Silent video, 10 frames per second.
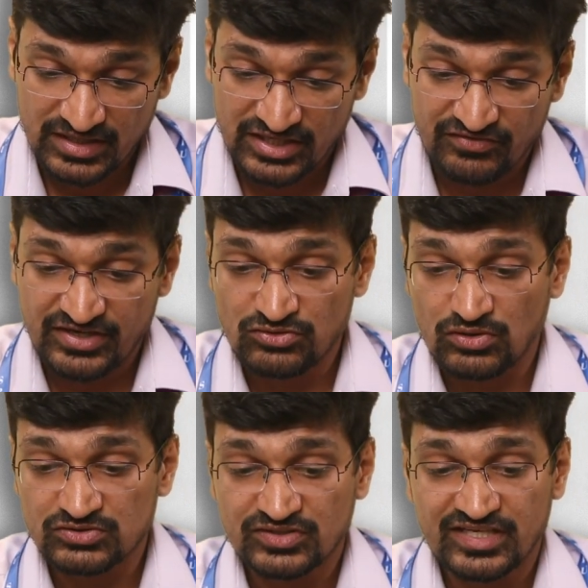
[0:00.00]
DVT is
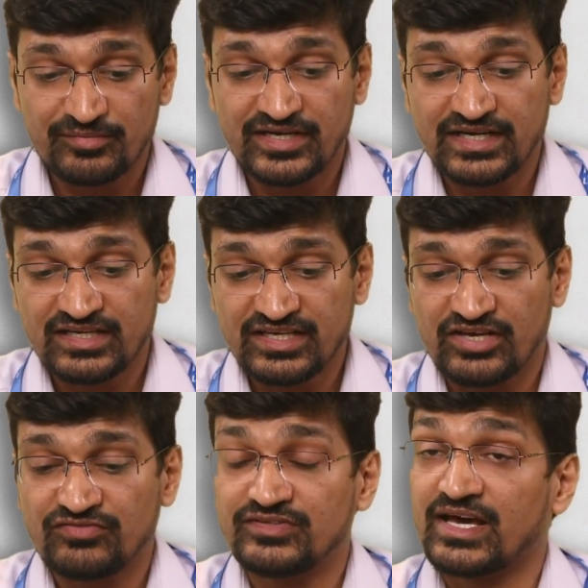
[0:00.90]
also done immediately
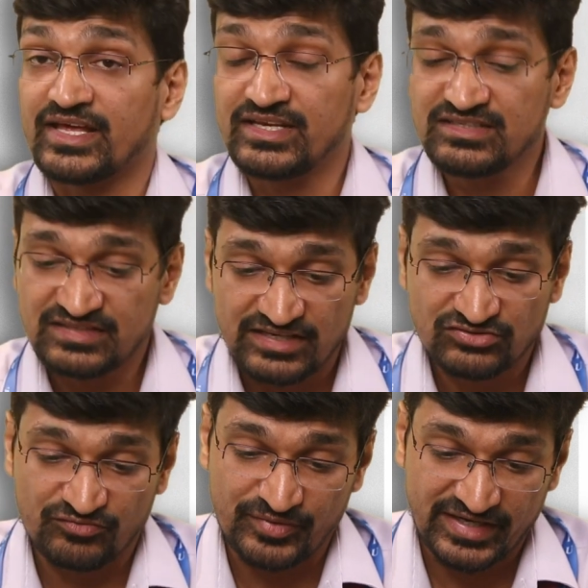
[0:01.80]
if there are any
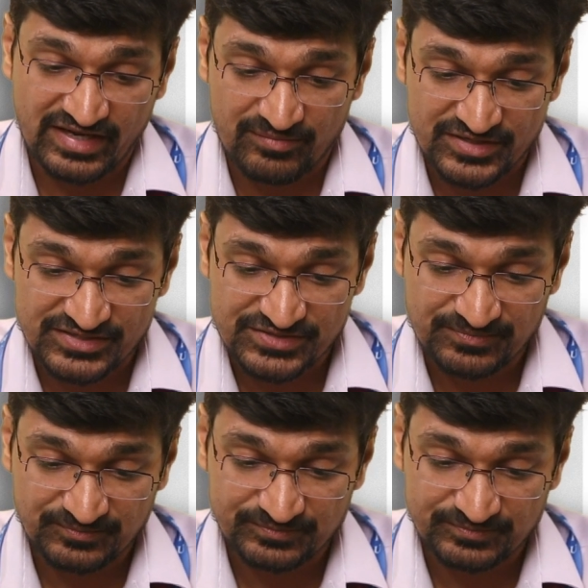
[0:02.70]
signs of brain damage.